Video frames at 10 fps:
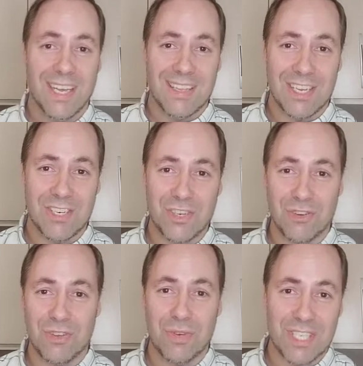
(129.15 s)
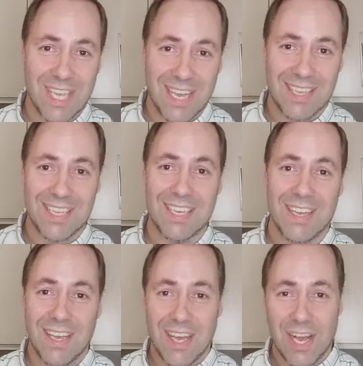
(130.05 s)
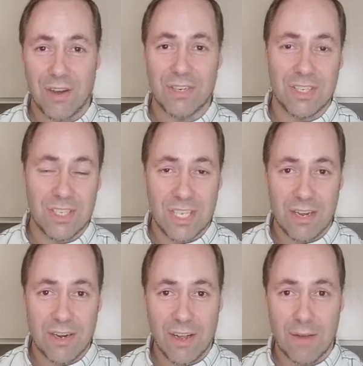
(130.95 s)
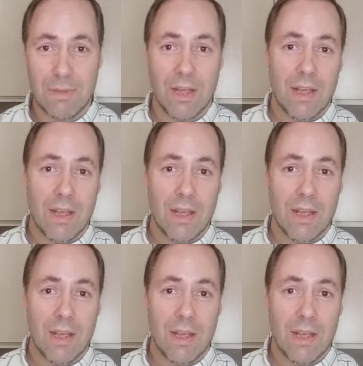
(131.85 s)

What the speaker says: They show you exactly how to set it up